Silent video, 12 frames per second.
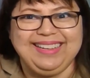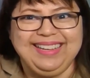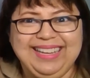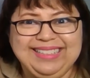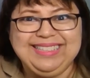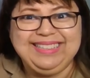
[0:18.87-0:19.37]

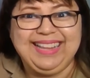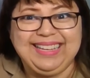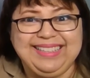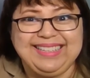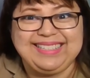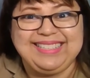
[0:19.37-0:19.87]
Isn't
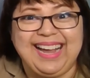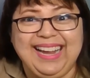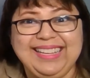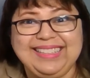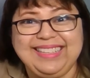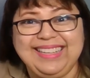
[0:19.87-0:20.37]
that
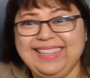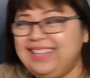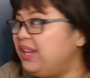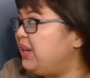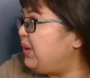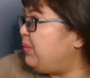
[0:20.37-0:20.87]
exciting?
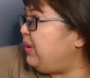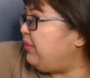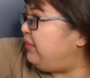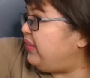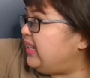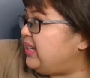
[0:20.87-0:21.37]
We
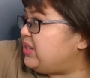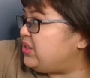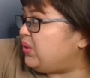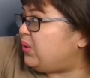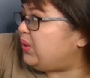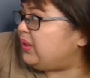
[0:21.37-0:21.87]

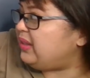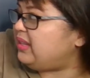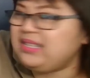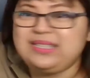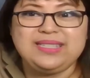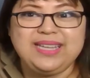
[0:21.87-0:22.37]
finished all
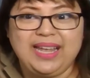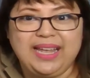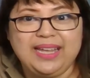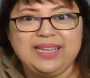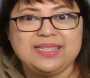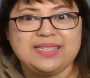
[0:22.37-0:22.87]
these
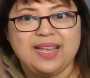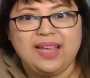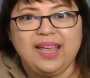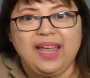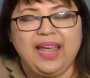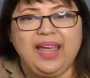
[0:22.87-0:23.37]
days
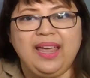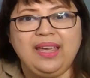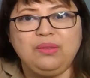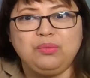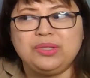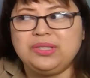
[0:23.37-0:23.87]

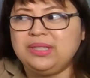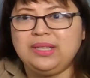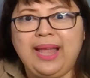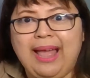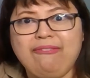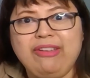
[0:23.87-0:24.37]
and we're
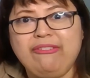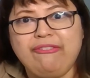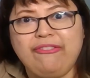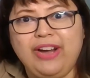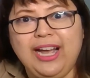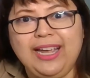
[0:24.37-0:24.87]
still having
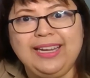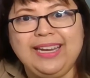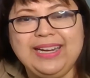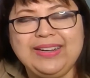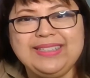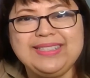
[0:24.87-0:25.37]
fun
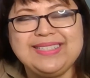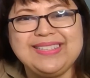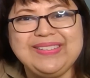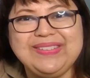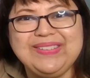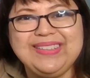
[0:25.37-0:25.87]
here in
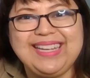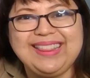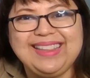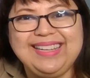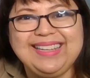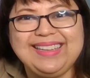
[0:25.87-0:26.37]
school
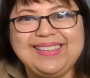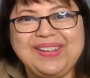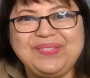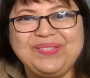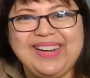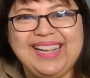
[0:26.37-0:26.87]
at the Little
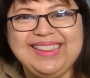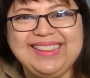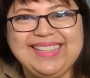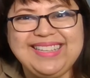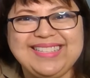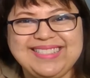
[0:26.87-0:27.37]

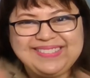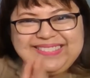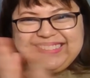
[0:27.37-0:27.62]
Apprentice.